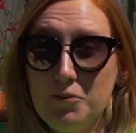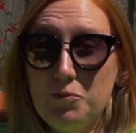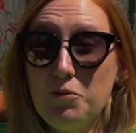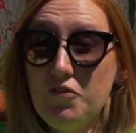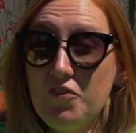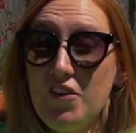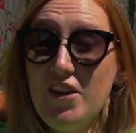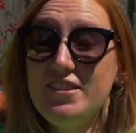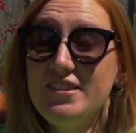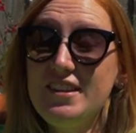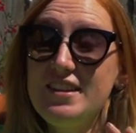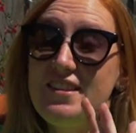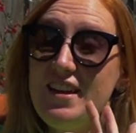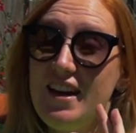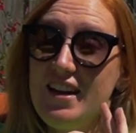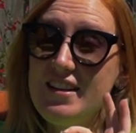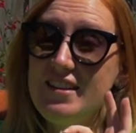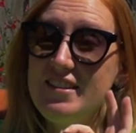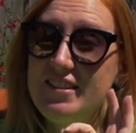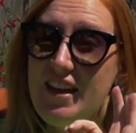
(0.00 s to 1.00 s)
Well, firstly,
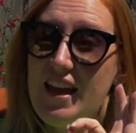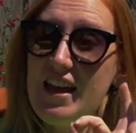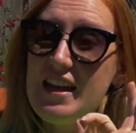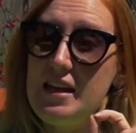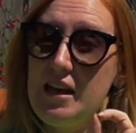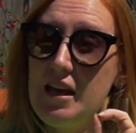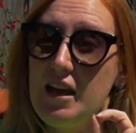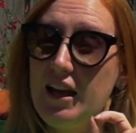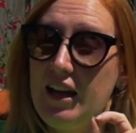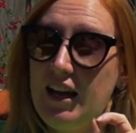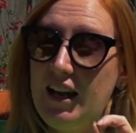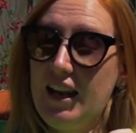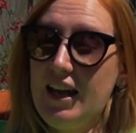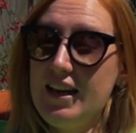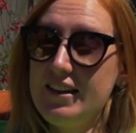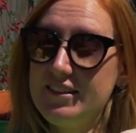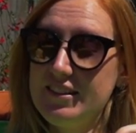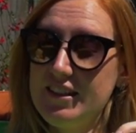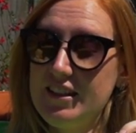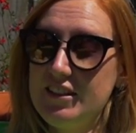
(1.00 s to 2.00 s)
that is a
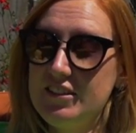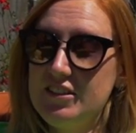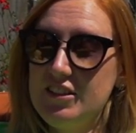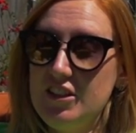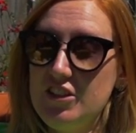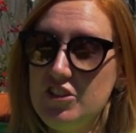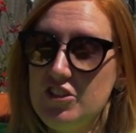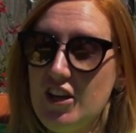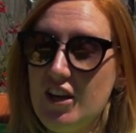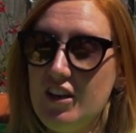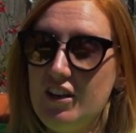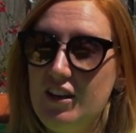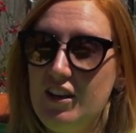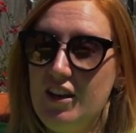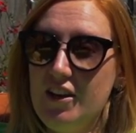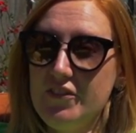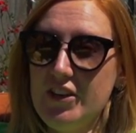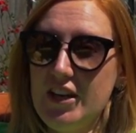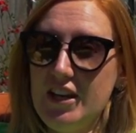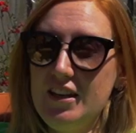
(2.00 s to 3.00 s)
classic t-shirt,
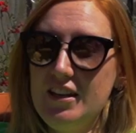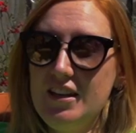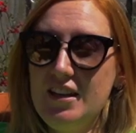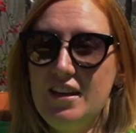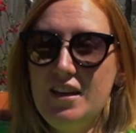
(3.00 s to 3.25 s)
love it.